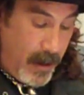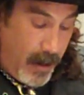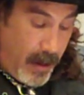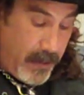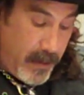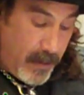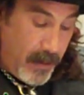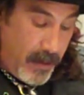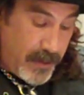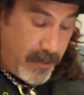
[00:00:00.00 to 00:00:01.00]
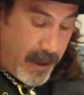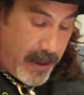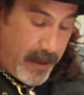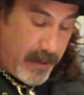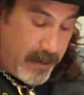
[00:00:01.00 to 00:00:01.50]
All the girls are
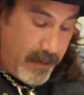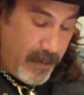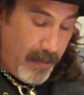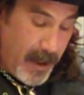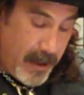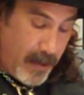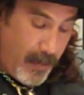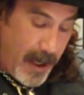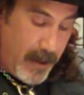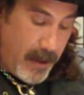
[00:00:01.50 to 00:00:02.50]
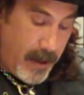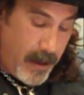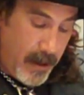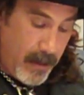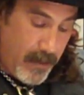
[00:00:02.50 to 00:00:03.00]
out here too, milling around in
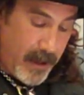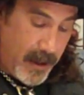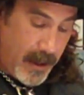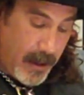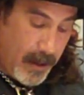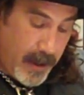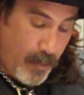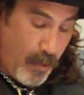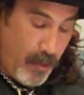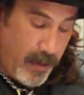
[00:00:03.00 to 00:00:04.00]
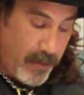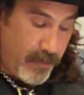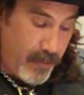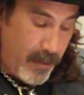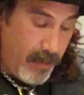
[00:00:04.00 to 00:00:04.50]
hungry, giggling rodent
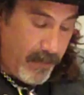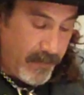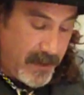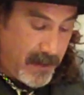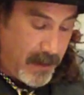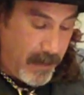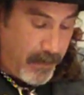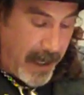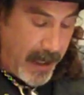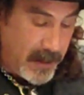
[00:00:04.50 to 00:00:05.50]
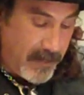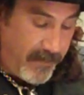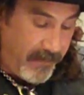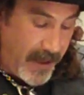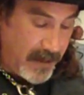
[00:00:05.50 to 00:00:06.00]
droves. Packs of
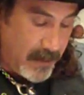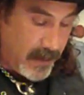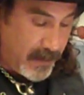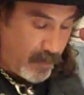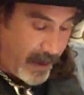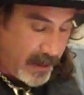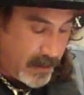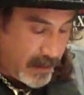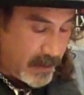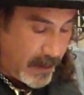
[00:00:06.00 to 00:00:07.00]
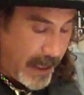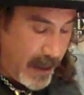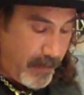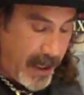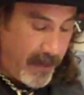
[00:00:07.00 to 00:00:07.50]
faceless, graceless,
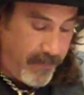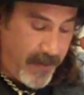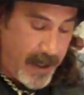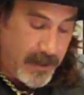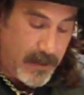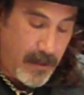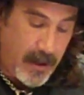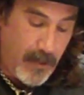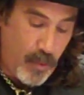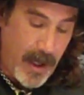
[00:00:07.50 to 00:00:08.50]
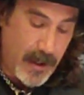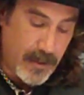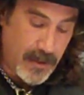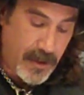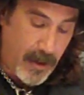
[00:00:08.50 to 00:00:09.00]
loudmouth, fast-talking,
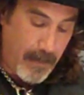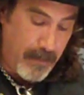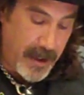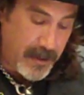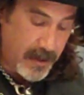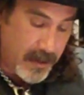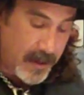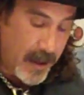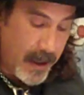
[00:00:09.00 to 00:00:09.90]
razor-sharp bitches